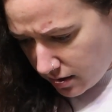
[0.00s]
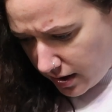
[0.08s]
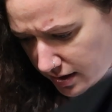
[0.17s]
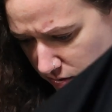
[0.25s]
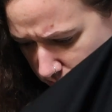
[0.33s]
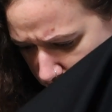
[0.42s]
I
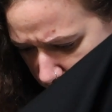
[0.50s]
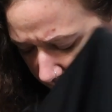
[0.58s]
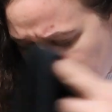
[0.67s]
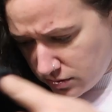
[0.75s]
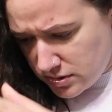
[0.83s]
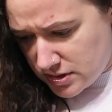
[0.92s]

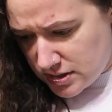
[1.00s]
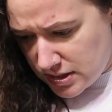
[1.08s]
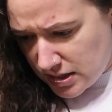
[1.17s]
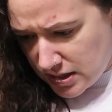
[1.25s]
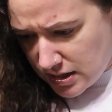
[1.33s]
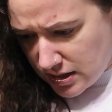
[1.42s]
don't
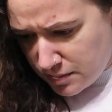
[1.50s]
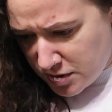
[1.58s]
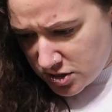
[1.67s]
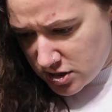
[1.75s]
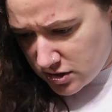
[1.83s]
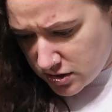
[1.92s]
see a
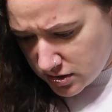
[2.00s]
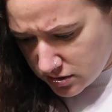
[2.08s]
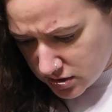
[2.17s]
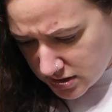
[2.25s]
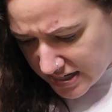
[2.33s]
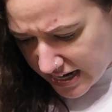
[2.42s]

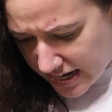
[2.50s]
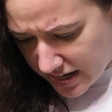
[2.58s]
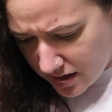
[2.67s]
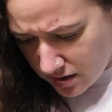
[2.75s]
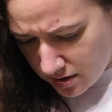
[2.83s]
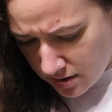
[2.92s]
materials
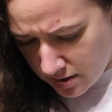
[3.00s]
tag.